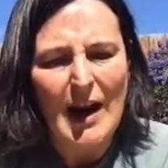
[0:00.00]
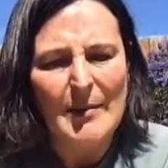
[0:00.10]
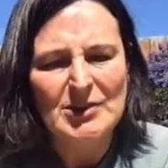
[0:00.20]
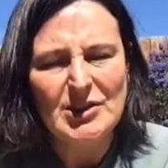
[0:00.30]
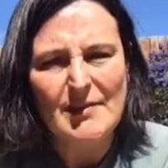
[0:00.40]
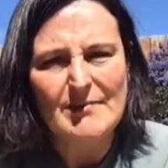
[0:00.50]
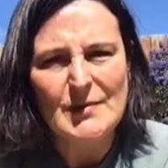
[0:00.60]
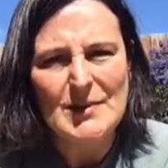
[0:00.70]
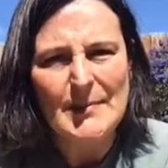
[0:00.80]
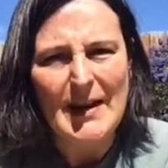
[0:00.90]
How much time
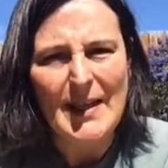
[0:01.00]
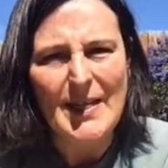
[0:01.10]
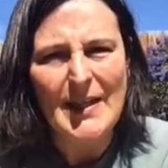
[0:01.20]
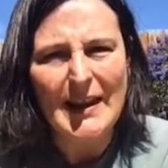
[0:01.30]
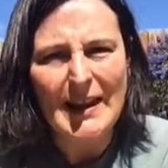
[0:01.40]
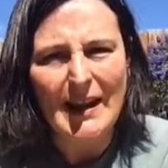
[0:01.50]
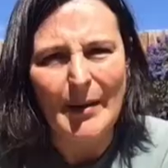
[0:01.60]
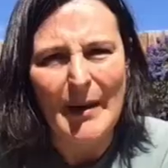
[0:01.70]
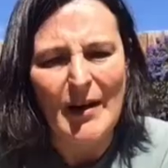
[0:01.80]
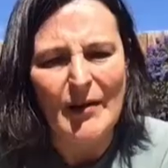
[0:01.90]
do we spend thinking
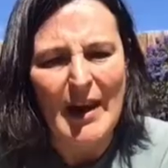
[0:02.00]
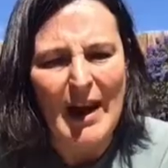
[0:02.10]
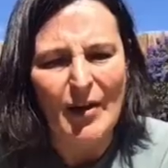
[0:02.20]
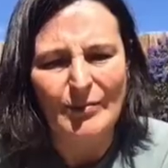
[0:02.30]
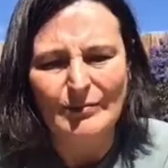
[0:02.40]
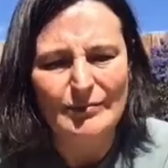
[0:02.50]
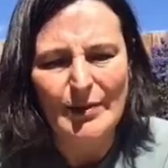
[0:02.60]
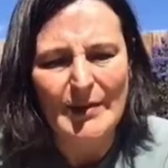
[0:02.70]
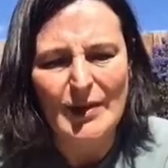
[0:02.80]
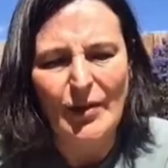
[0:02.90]
about now?
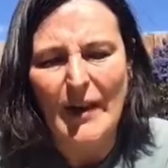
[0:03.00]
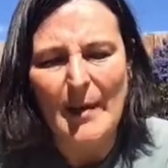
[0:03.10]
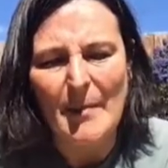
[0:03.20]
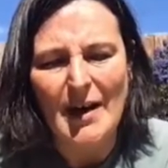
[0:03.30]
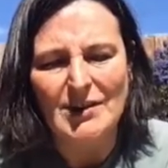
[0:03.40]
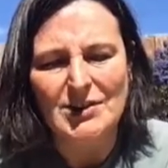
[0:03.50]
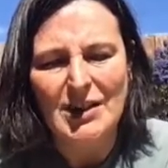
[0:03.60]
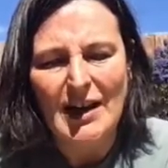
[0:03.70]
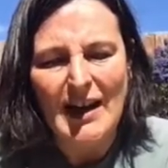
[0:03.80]
Probably not that much.